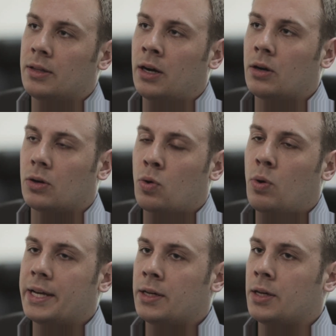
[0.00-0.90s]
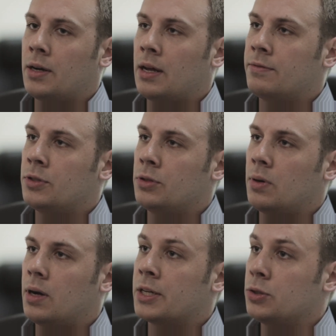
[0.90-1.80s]
They aren't quite good enough
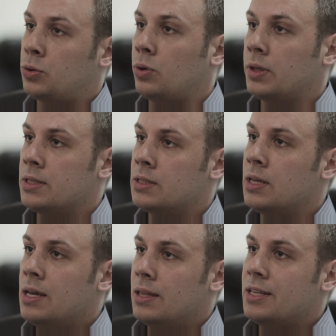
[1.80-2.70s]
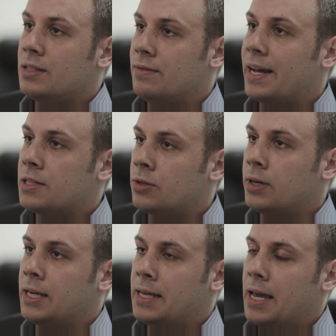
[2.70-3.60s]
to uh, control these, these advanced
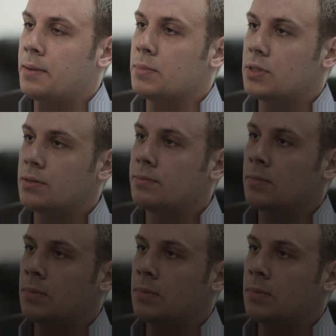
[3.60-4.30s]
3D games.